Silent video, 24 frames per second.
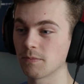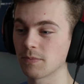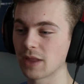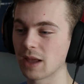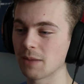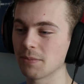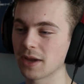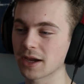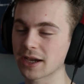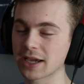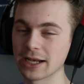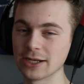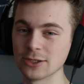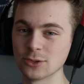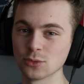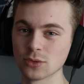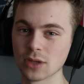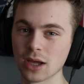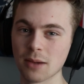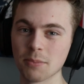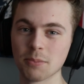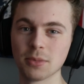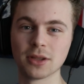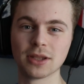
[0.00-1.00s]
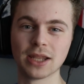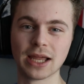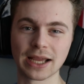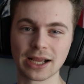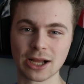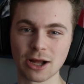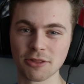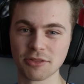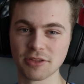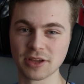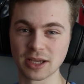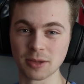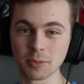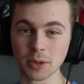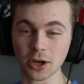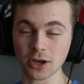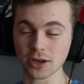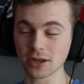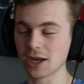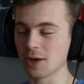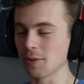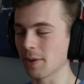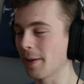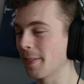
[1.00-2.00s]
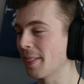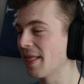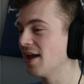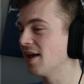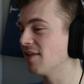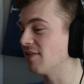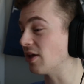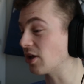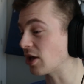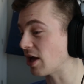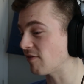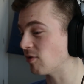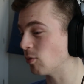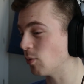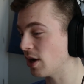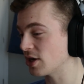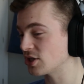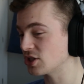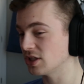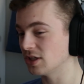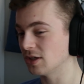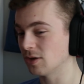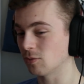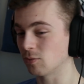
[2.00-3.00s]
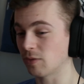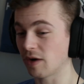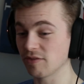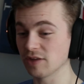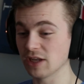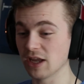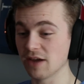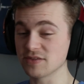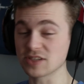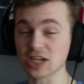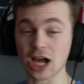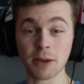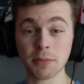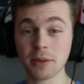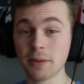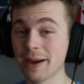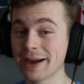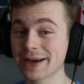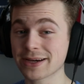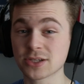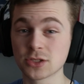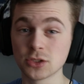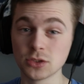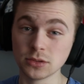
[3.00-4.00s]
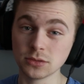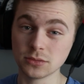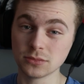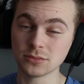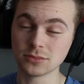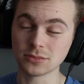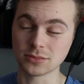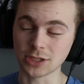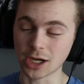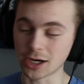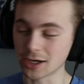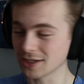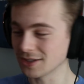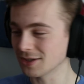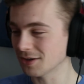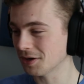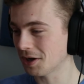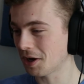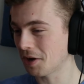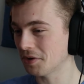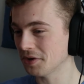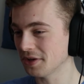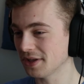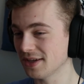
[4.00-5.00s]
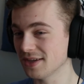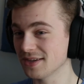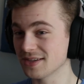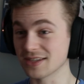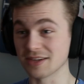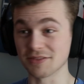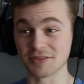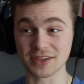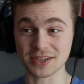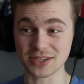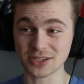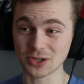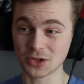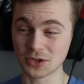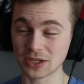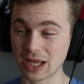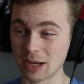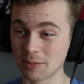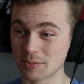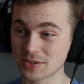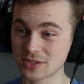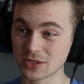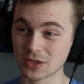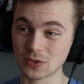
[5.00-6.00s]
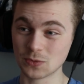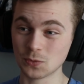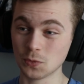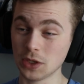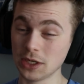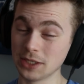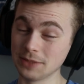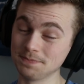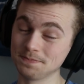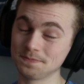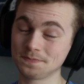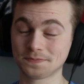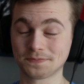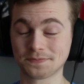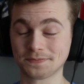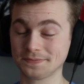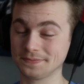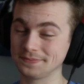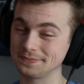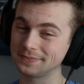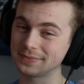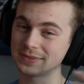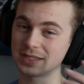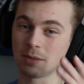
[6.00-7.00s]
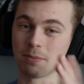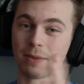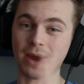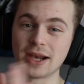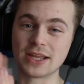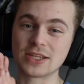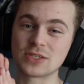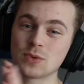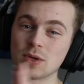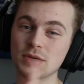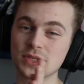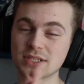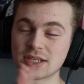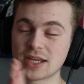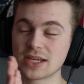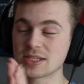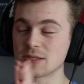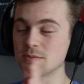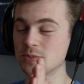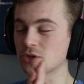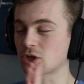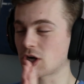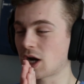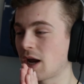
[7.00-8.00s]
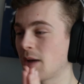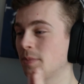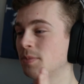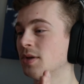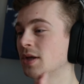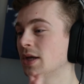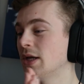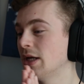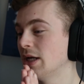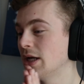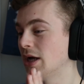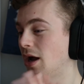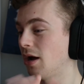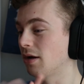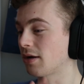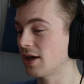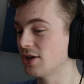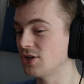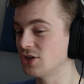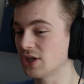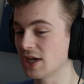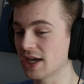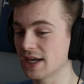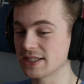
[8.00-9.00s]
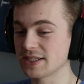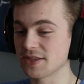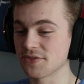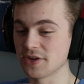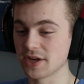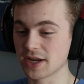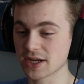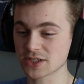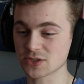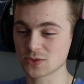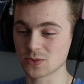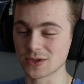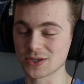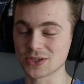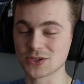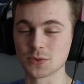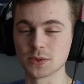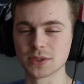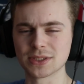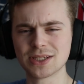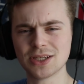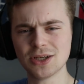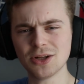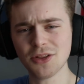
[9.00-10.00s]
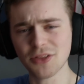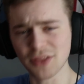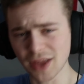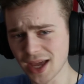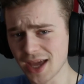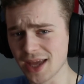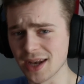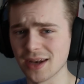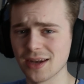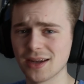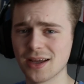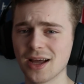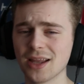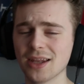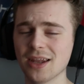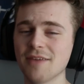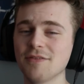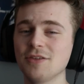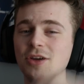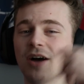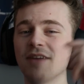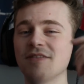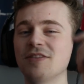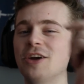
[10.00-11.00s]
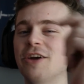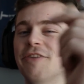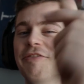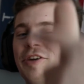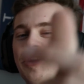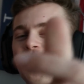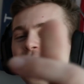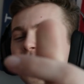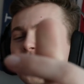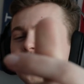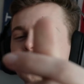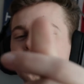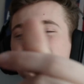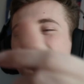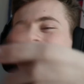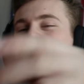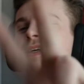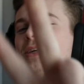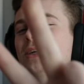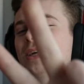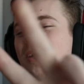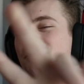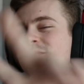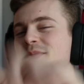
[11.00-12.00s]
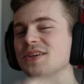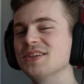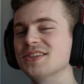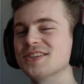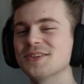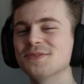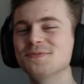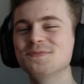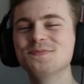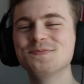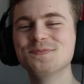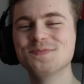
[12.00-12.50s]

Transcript: I'm not gonna do that, but like, I'll think about it. Anyway, thank you for watching. Rebel Loves, I'll be back soon. You already know how it is. If this is only episode 1, might as well stay subscribed. I'll catch you guys in the next one. So until then, I love y'all very, very much, and peace.